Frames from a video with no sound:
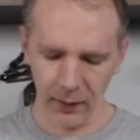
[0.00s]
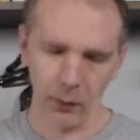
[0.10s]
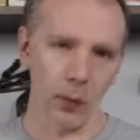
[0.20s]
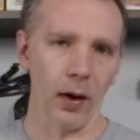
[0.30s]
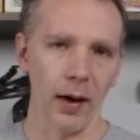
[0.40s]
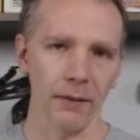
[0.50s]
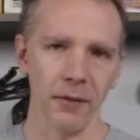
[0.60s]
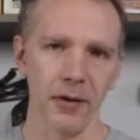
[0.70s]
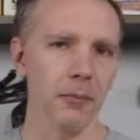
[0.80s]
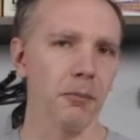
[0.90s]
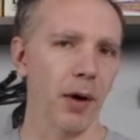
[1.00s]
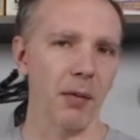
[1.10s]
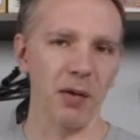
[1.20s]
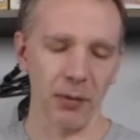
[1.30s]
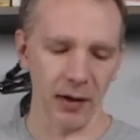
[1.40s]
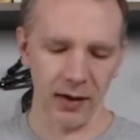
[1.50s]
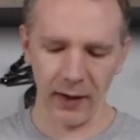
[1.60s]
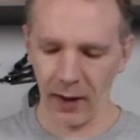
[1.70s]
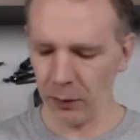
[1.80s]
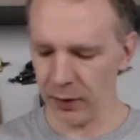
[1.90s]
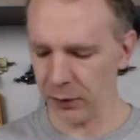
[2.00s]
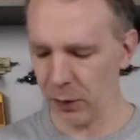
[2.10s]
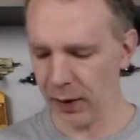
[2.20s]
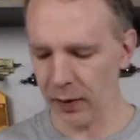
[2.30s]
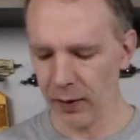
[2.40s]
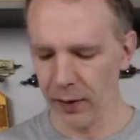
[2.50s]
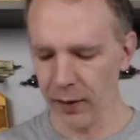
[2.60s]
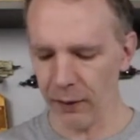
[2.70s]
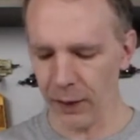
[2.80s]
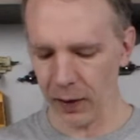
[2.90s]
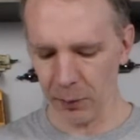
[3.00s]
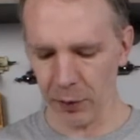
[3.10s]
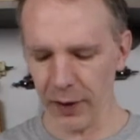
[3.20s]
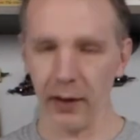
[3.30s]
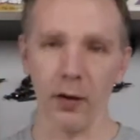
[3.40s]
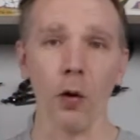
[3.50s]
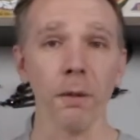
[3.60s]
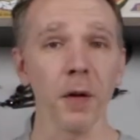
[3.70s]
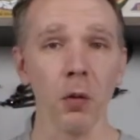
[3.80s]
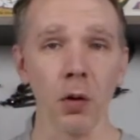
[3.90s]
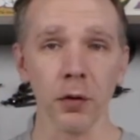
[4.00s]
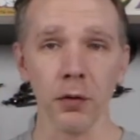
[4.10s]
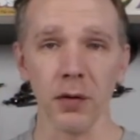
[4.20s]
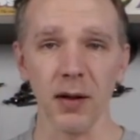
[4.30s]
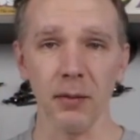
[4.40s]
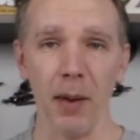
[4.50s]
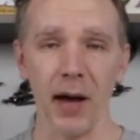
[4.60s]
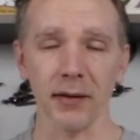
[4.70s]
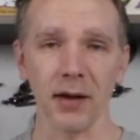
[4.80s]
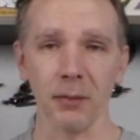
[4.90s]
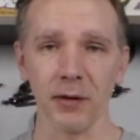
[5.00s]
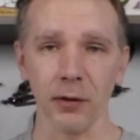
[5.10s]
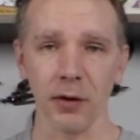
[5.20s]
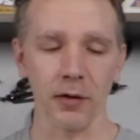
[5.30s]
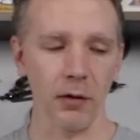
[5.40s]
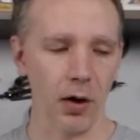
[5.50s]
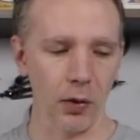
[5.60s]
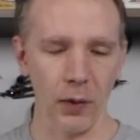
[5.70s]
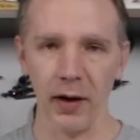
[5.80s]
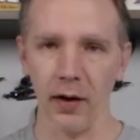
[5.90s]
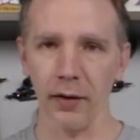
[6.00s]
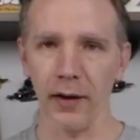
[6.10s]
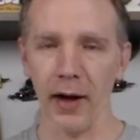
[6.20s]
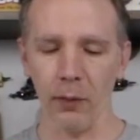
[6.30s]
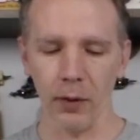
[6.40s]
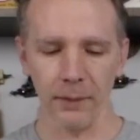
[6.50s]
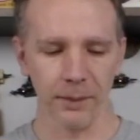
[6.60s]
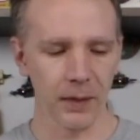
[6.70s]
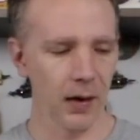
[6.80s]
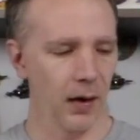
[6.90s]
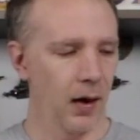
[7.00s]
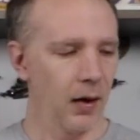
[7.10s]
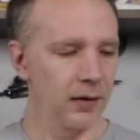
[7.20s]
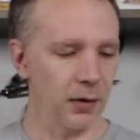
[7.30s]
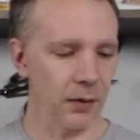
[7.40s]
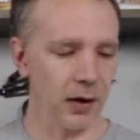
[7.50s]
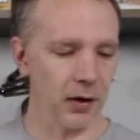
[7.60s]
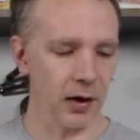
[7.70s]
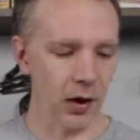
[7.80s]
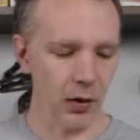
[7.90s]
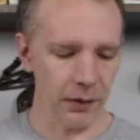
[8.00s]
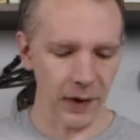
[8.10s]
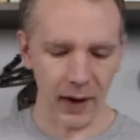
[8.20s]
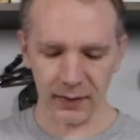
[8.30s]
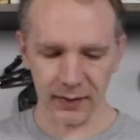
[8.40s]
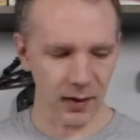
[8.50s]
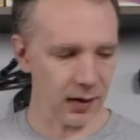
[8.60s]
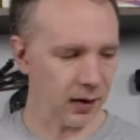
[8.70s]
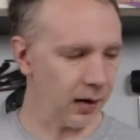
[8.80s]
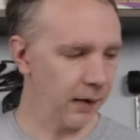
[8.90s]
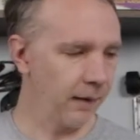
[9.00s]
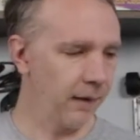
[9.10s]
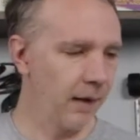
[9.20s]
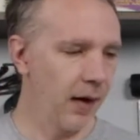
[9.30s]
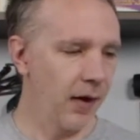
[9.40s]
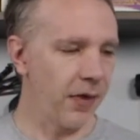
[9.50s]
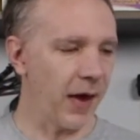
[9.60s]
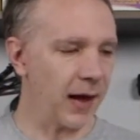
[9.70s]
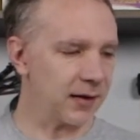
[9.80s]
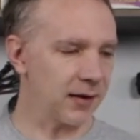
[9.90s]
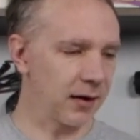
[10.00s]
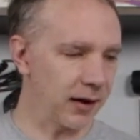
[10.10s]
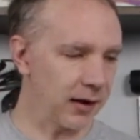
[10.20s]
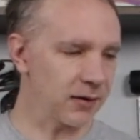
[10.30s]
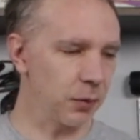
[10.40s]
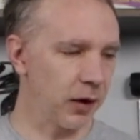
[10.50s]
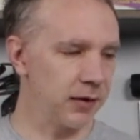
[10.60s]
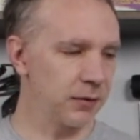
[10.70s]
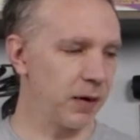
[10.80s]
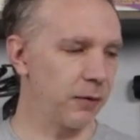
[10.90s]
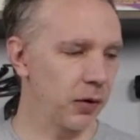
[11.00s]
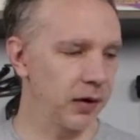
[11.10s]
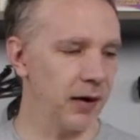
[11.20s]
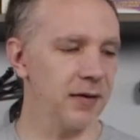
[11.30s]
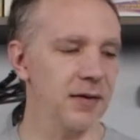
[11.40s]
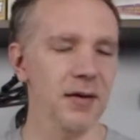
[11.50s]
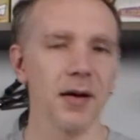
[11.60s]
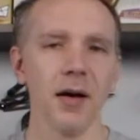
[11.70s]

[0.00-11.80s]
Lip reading: we'll have probably plenty of that one as well available then, and hopefully won't do the masking material the wrong way on that one. So there you go. That's the latest ones we've released.